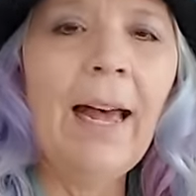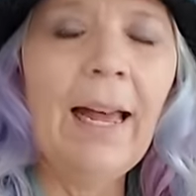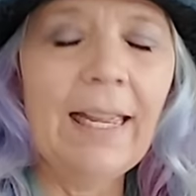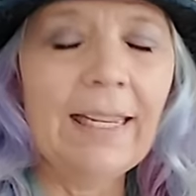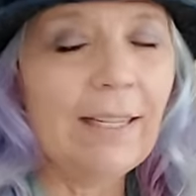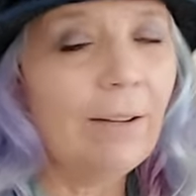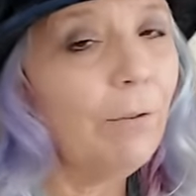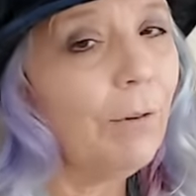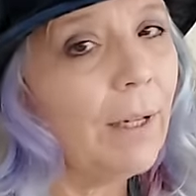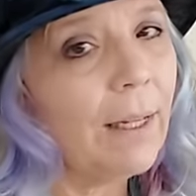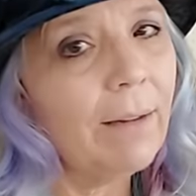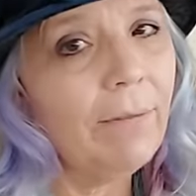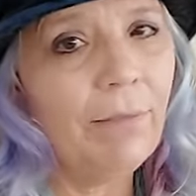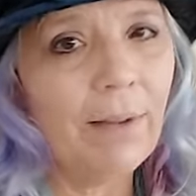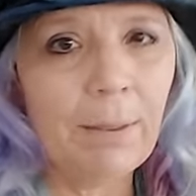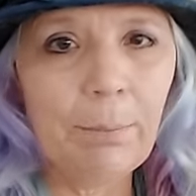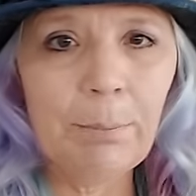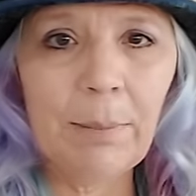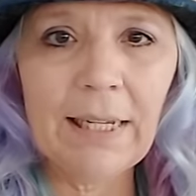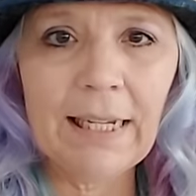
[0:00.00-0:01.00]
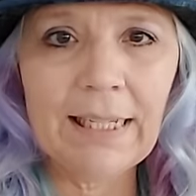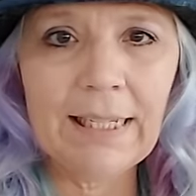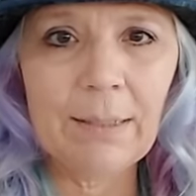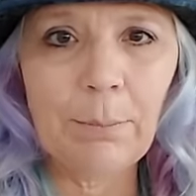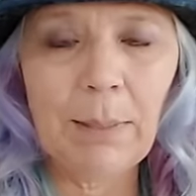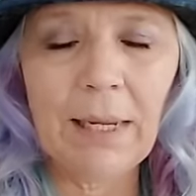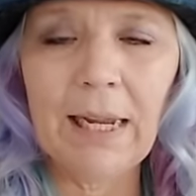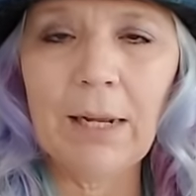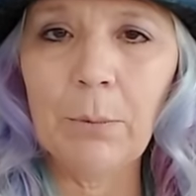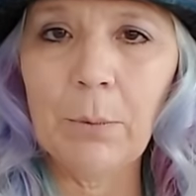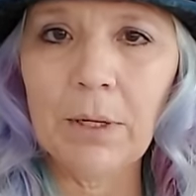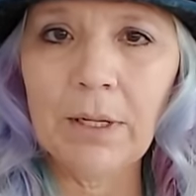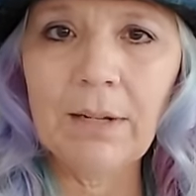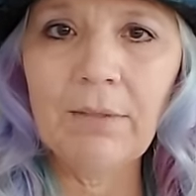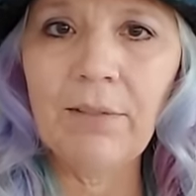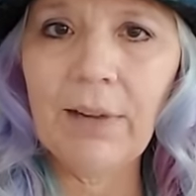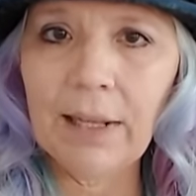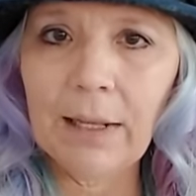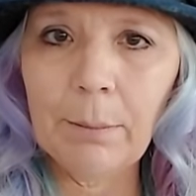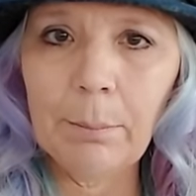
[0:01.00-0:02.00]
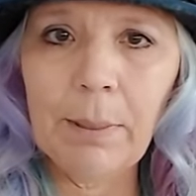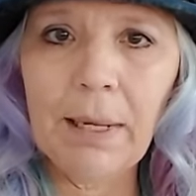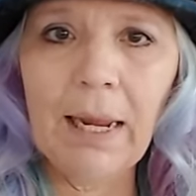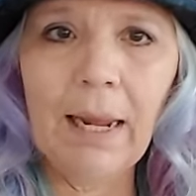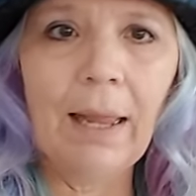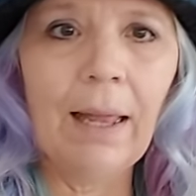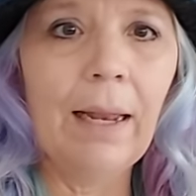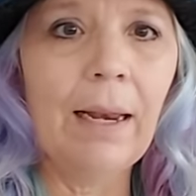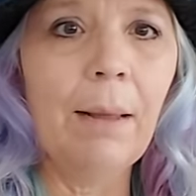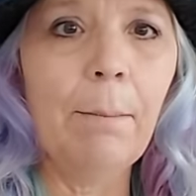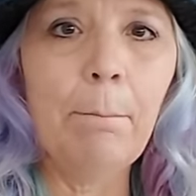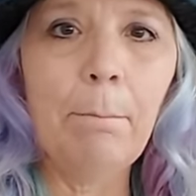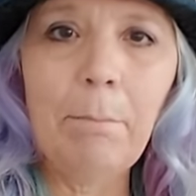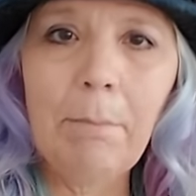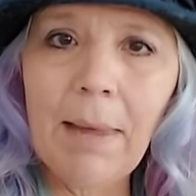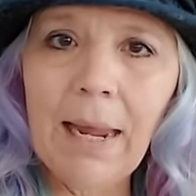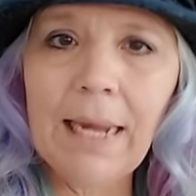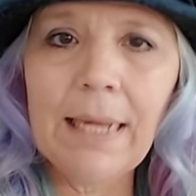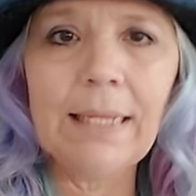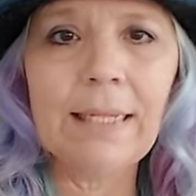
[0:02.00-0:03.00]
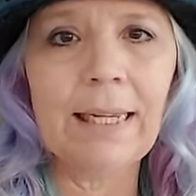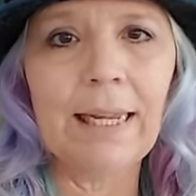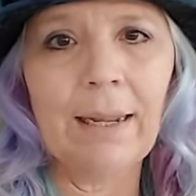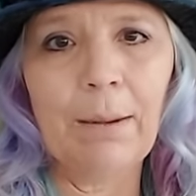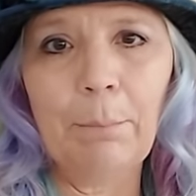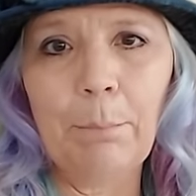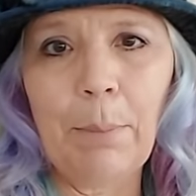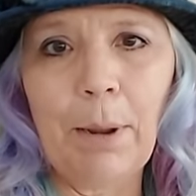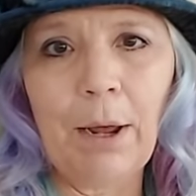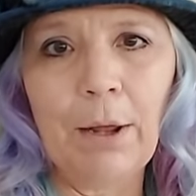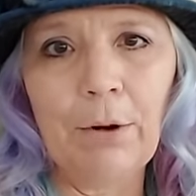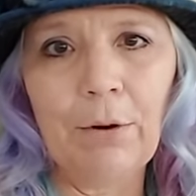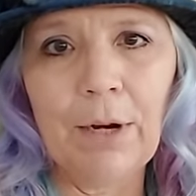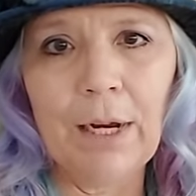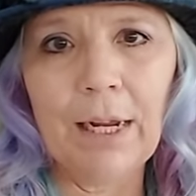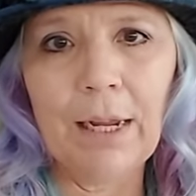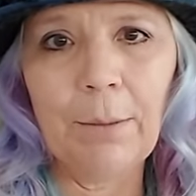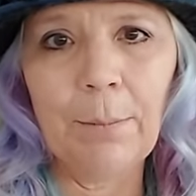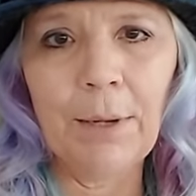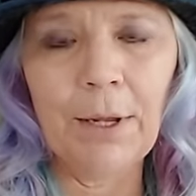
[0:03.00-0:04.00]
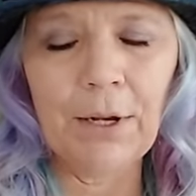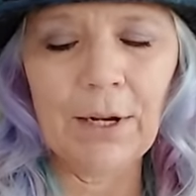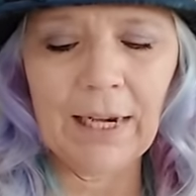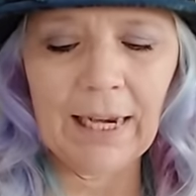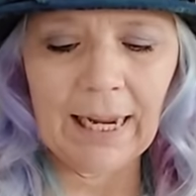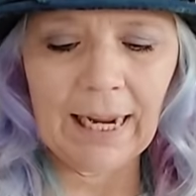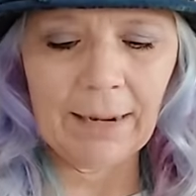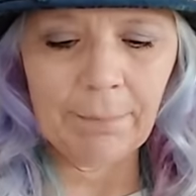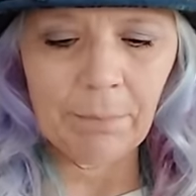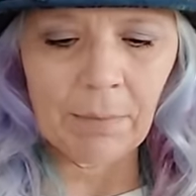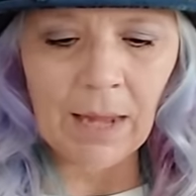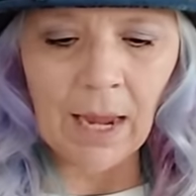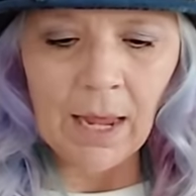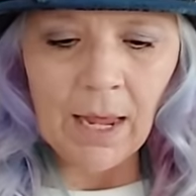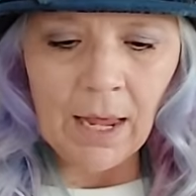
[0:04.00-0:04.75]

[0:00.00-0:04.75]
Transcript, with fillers: It's a really fun place to be, and we're developing an amazing pottery community.